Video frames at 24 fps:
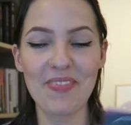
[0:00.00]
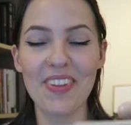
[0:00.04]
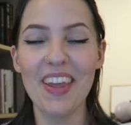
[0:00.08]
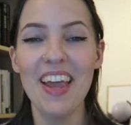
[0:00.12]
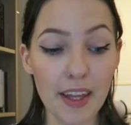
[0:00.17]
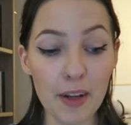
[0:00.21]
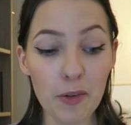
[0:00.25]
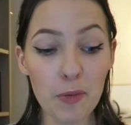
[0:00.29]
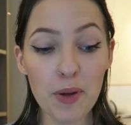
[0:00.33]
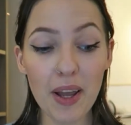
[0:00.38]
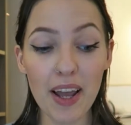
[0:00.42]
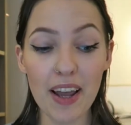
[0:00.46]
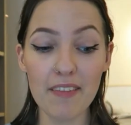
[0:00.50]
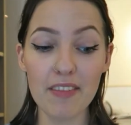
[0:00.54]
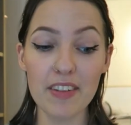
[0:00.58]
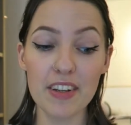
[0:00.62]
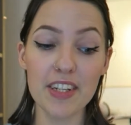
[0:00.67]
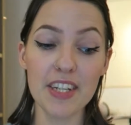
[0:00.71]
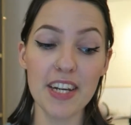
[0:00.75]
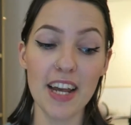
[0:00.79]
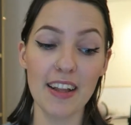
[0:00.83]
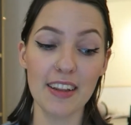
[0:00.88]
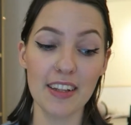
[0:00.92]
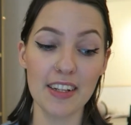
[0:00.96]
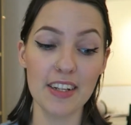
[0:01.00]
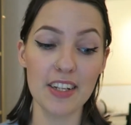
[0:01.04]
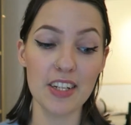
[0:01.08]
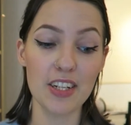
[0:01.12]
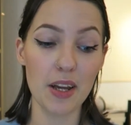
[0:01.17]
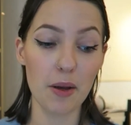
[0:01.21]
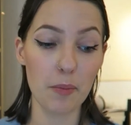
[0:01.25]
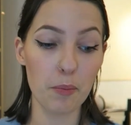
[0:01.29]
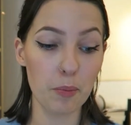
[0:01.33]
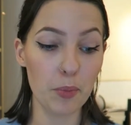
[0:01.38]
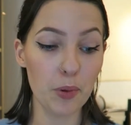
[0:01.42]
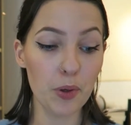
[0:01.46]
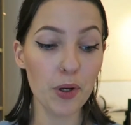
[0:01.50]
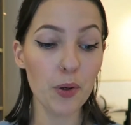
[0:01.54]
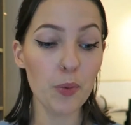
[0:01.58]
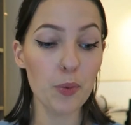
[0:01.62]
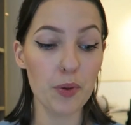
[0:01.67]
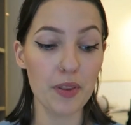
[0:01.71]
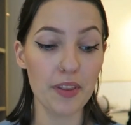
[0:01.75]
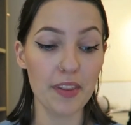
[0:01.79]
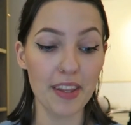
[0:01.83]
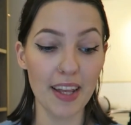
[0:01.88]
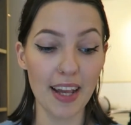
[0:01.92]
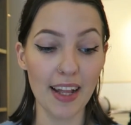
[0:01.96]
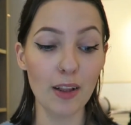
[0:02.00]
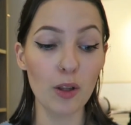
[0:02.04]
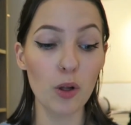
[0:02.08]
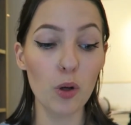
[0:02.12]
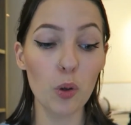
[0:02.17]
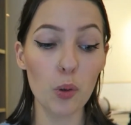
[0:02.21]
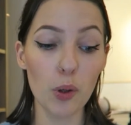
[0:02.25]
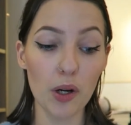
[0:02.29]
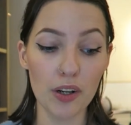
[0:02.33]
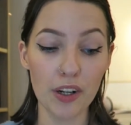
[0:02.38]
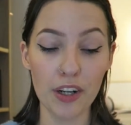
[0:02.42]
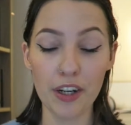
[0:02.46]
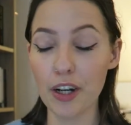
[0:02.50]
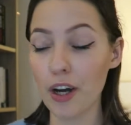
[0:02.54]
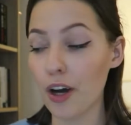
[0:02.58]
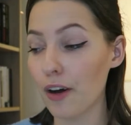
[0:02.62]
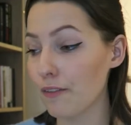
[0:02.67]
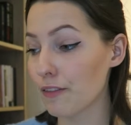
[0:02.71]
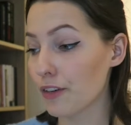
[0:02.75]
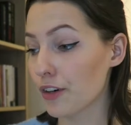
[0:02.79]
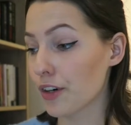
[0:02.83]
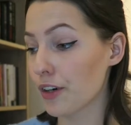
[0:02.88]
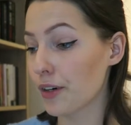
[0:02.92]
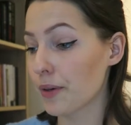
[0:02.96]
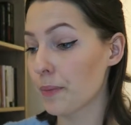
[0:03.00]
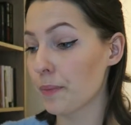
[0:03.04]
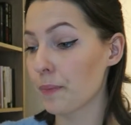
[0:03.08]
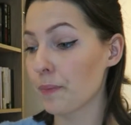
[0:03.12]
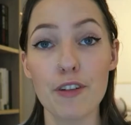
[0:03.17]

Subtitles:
Then we have the challenge, a book with yellow on the cover.